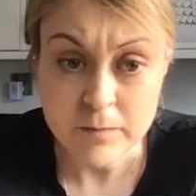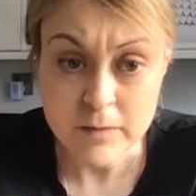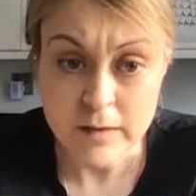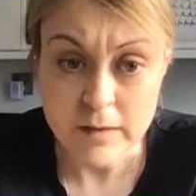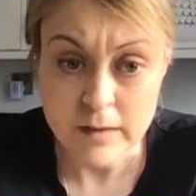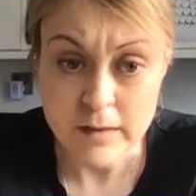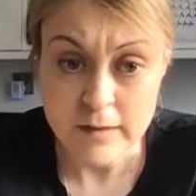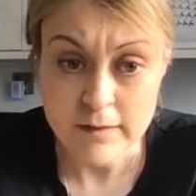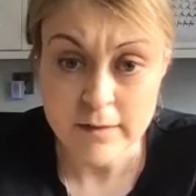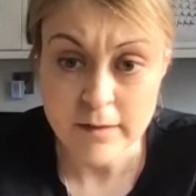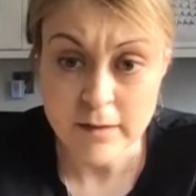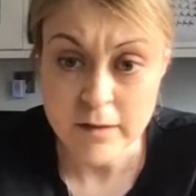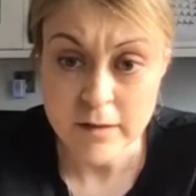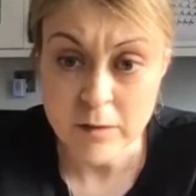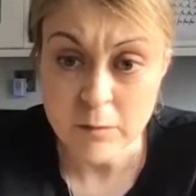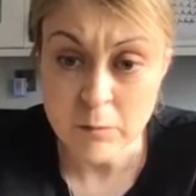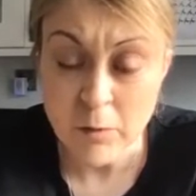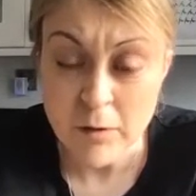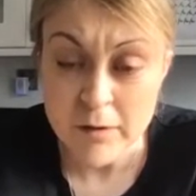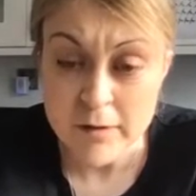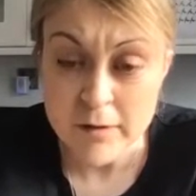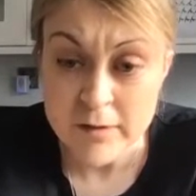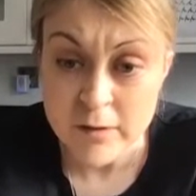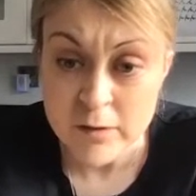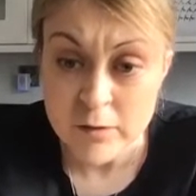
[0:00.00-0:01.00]
So you
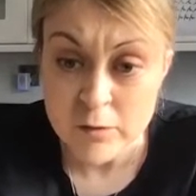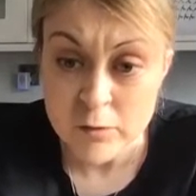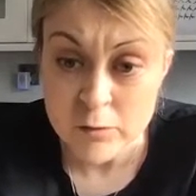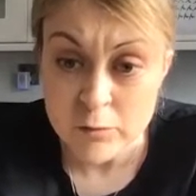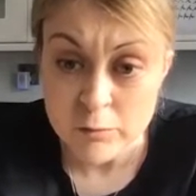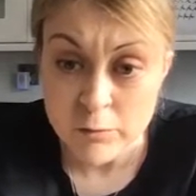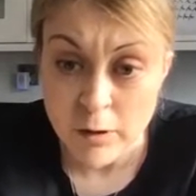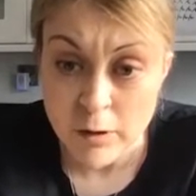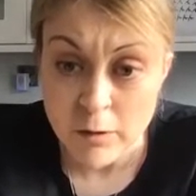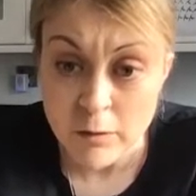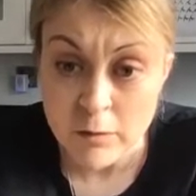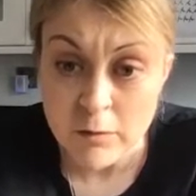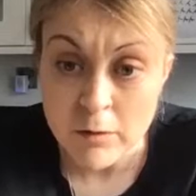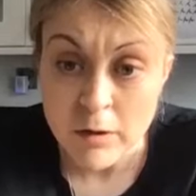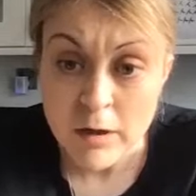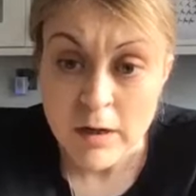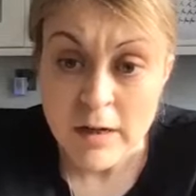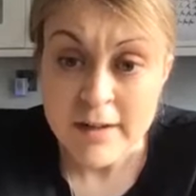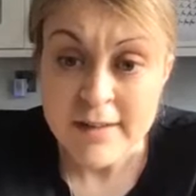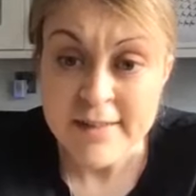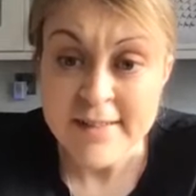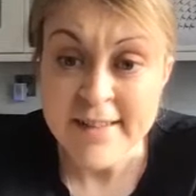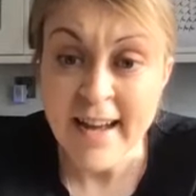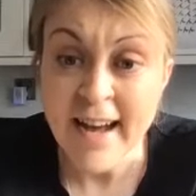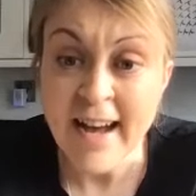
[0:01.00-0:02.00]
want to control
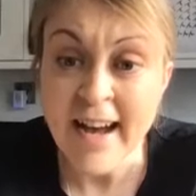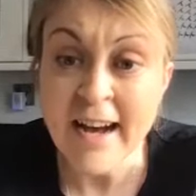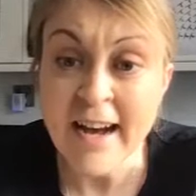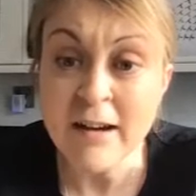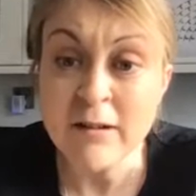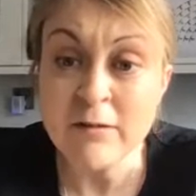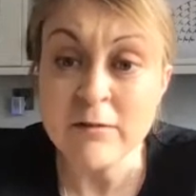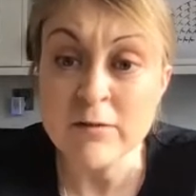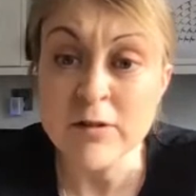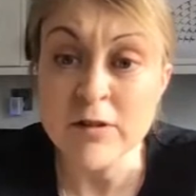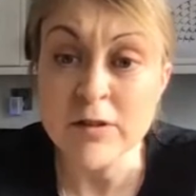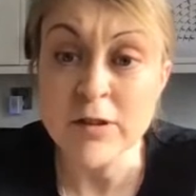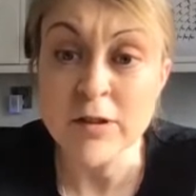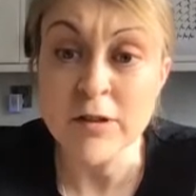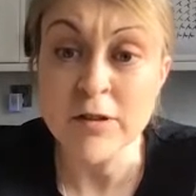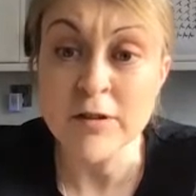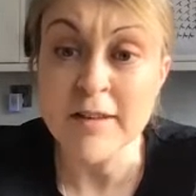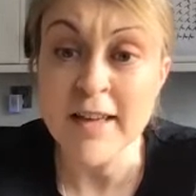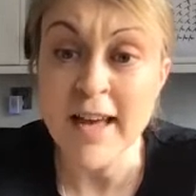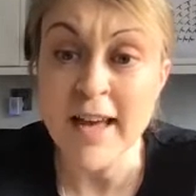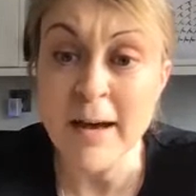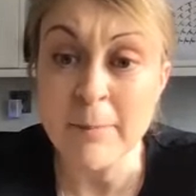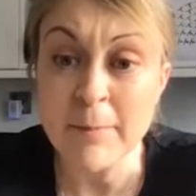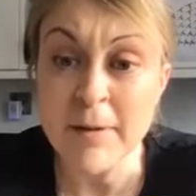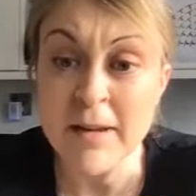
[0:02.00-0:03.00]
down too,
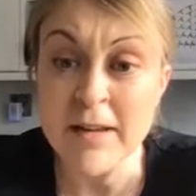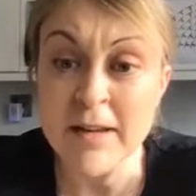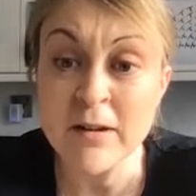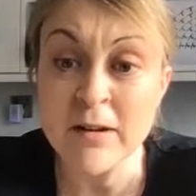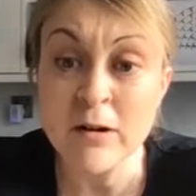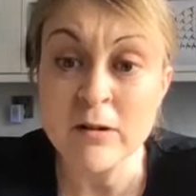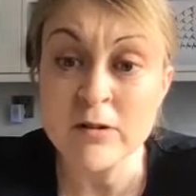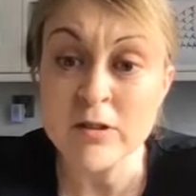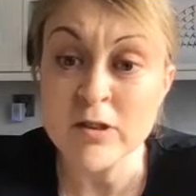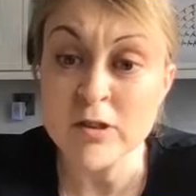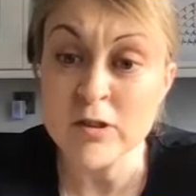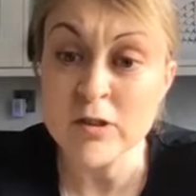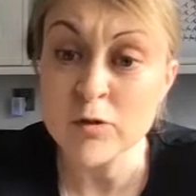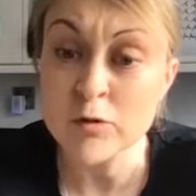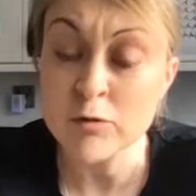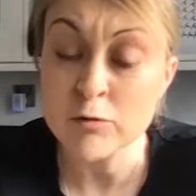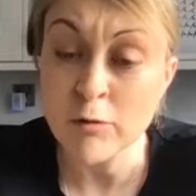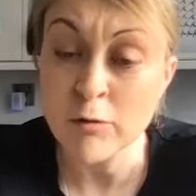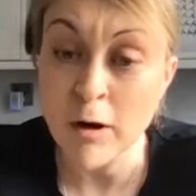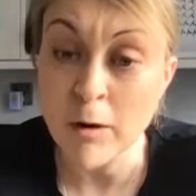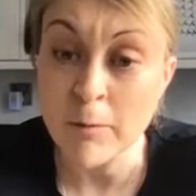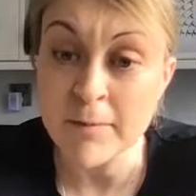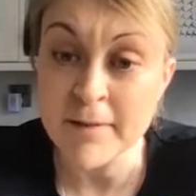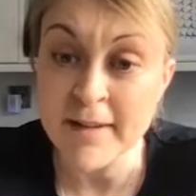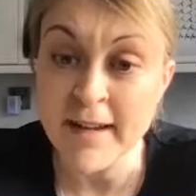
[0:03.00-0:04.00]
Gabby, not just
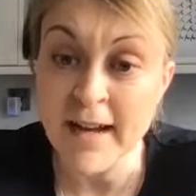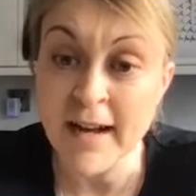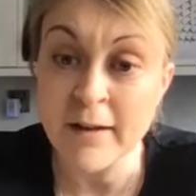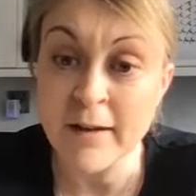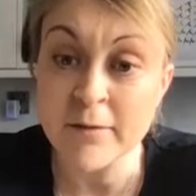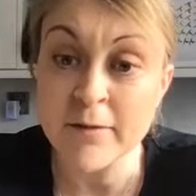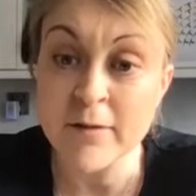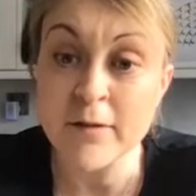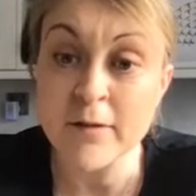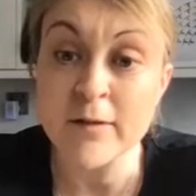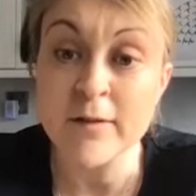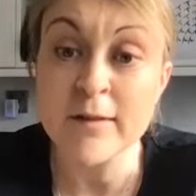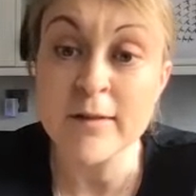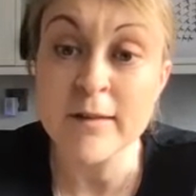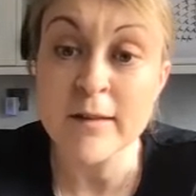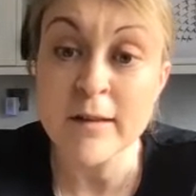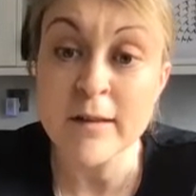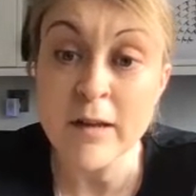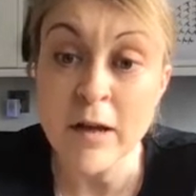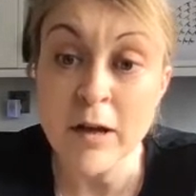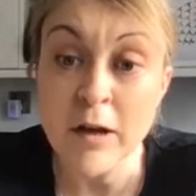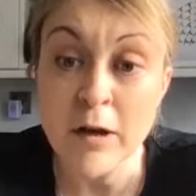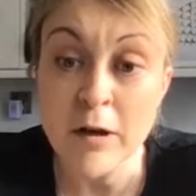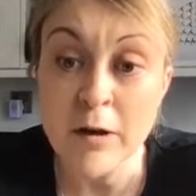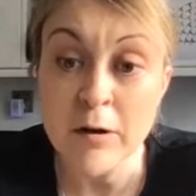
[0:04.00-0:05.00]
drop down, so
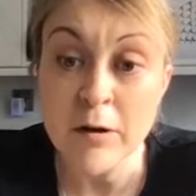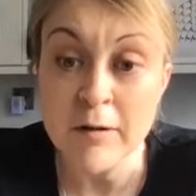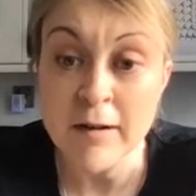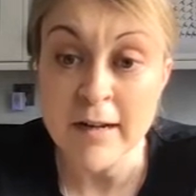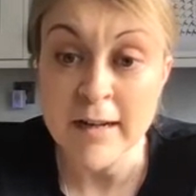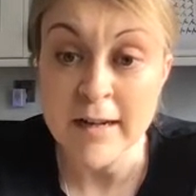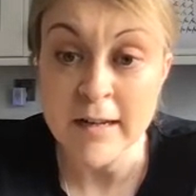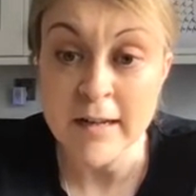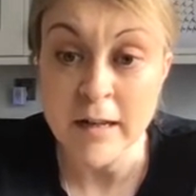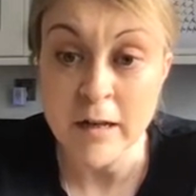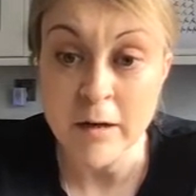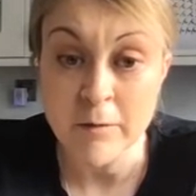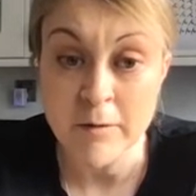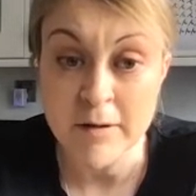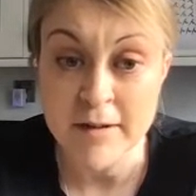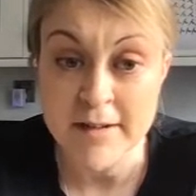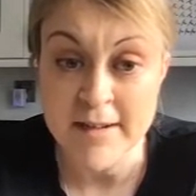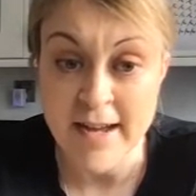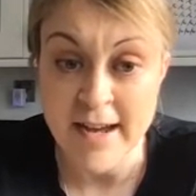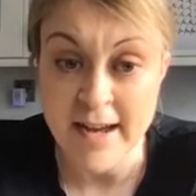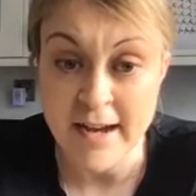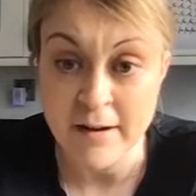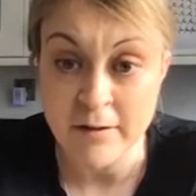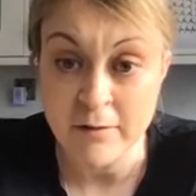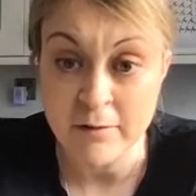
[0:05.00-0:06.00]
slowly lower
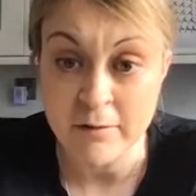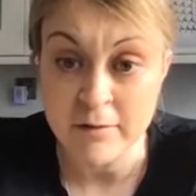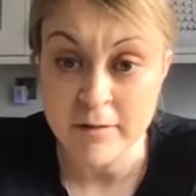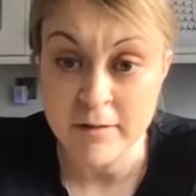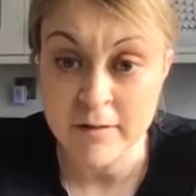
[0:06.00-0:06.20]
down.